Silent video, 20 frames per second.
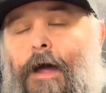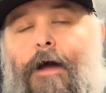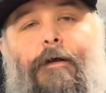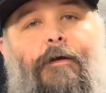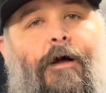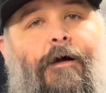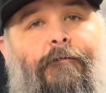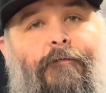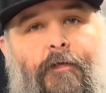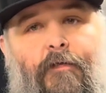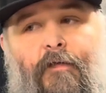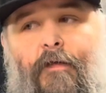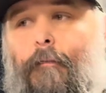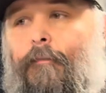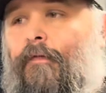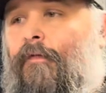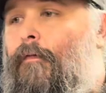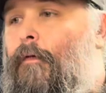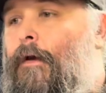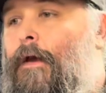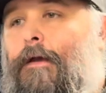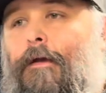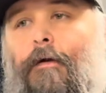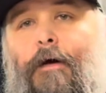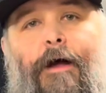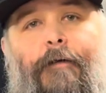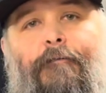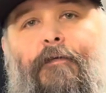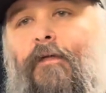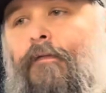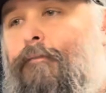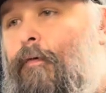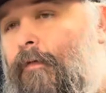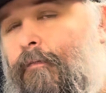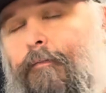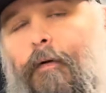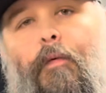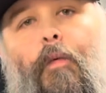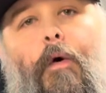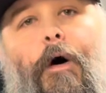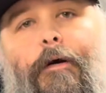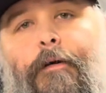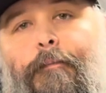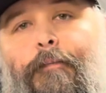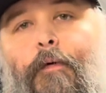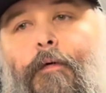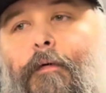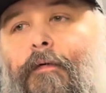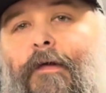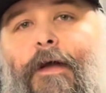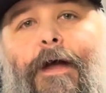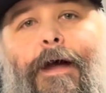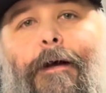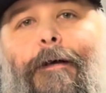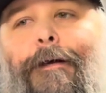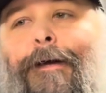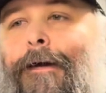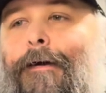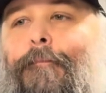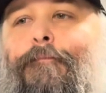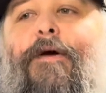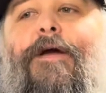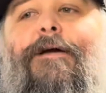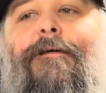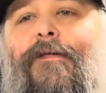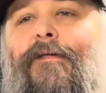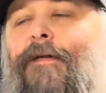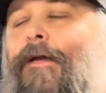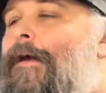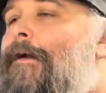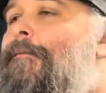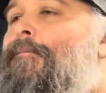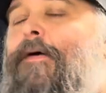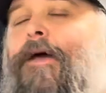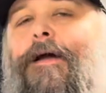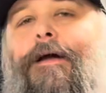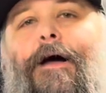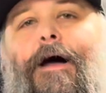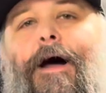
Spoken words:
now you'll have the substrate, you'll have your little water bowls. Yeah, pick a snake, pick a